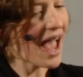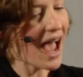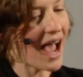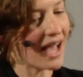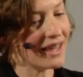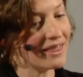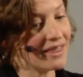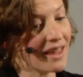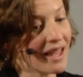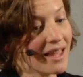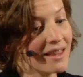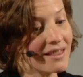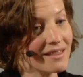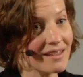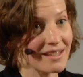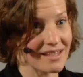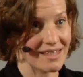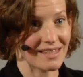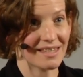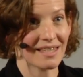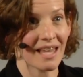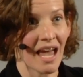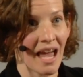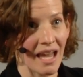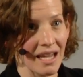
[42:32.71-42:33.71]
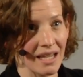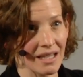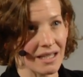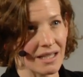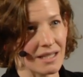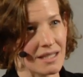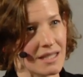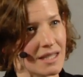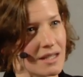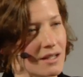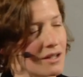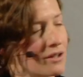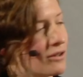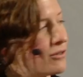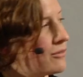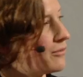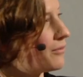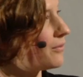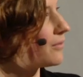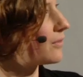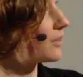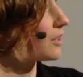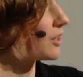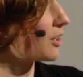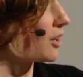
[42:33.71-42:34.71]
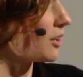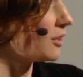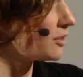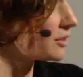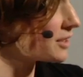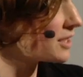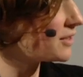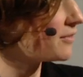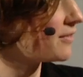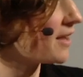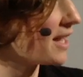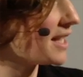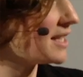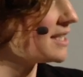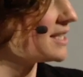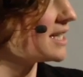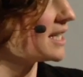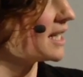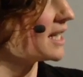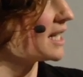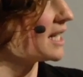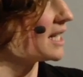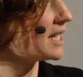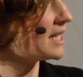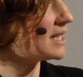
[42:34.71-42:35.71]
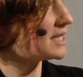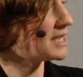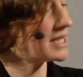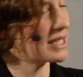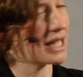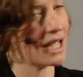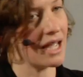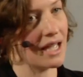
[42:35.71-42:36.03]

and then the science of cultivating it so.